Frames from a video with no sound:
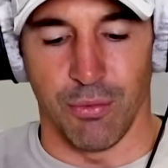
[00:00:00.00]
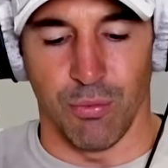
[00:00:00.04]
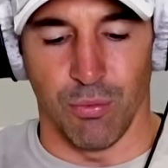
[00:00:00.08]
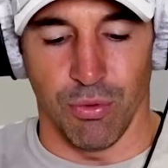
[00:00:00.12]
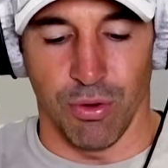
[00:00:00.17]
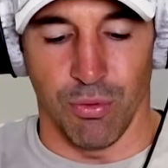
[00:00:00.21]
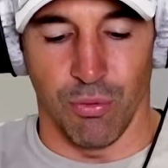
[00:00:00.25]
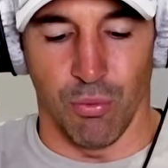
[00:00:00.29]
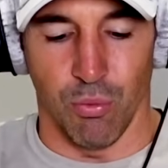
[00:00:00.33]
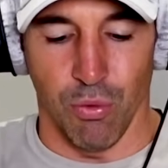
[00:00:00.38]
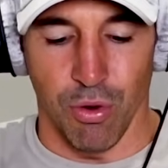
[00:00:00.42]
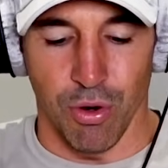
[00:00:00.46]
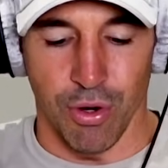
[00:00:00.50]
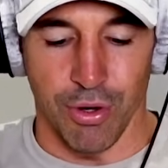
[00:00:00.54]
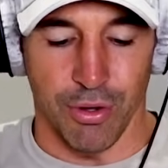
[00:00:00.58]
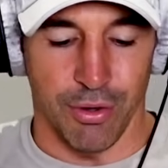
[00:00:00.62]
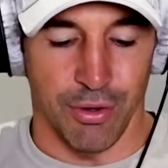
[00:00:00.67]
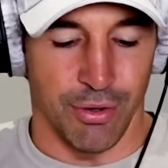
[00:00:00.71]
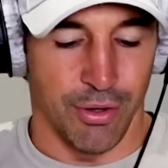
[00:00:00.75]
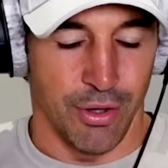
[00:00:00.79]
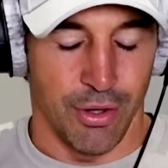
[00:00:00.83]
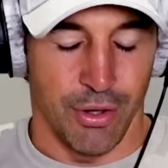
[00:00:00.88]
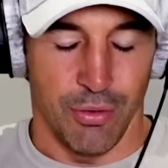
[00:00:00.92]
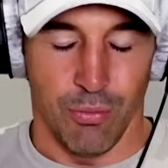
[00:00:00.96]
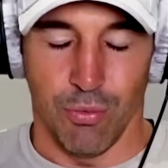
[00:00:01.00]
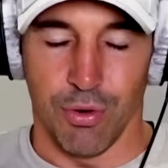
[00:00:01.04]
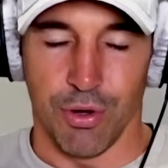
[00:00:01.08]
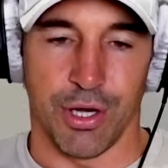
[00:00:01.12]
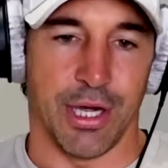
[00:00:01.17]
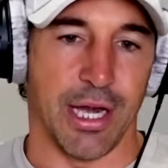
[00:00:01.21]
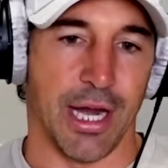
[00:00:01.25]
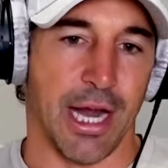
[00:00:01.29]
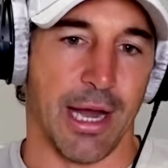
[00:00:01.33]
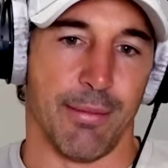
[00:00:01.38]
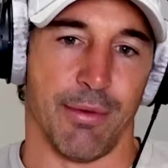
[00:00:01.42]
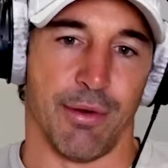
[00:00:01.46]
And what a
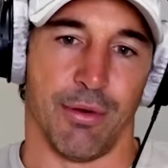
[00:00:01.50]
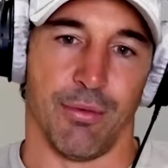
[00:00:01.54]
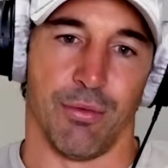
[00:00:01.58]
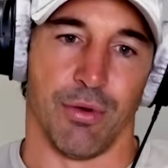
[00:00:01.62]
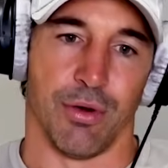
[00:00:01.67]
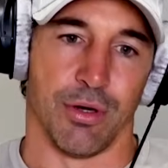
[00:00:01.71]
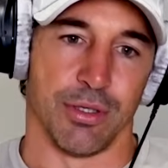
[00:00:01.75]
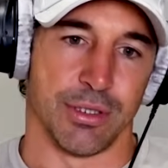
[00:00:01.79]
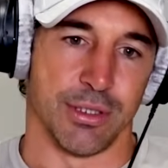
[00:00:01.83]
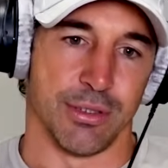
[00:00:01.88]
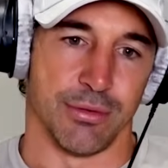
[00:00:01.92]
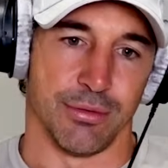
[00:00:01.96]
game it was.